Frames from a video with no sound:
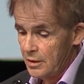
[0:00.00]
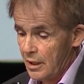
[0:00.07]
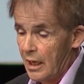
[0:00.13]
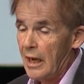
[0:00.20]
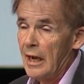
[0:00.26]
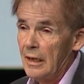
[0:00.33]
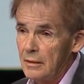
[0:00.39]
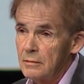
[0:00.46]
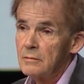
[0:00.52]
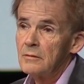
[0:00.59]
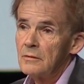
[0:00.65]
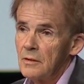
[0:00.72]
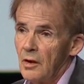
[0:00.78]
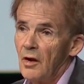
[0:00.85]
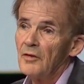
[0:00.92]
and
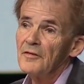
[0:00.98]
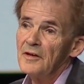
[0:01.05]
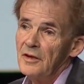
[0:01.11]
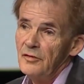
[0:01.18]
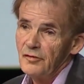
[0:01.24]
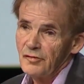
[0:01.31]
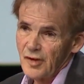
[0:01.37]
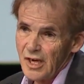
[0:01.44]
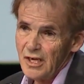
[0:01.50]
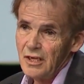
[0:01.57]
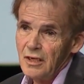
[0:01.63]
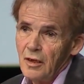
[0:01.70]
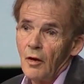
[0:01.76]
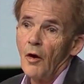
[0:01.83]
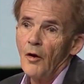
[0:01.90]
on
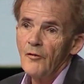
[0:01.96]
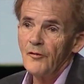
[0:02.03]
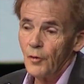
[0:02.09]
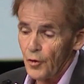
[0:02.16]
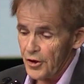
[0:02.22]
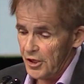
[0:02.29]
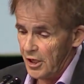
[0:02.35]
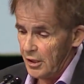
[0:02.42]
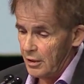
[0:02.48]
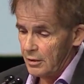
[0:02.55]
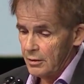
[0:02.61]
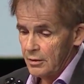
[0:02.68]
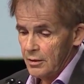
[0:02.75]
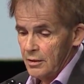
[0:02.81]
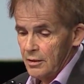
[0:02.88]
avoiding
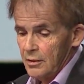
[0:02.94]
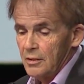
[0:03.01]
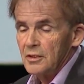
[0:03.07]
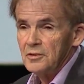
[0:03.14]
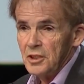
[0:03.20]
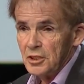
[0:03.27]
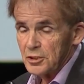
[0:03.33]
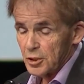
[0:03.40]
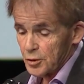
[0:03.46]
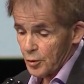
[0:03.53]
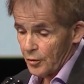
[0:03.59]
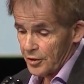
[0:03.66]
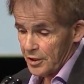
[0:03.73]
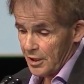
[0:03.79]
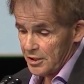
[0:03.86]
teachers'
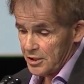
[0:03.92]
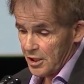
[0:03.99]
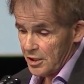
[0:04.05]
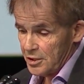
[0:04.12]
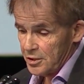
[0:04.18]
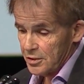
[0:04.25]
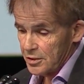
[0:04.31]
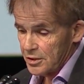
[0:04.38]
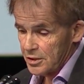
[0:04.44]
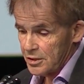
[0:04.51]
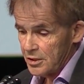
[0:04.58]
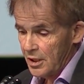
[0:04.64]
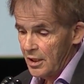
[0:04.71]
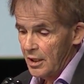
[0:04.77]
organizations.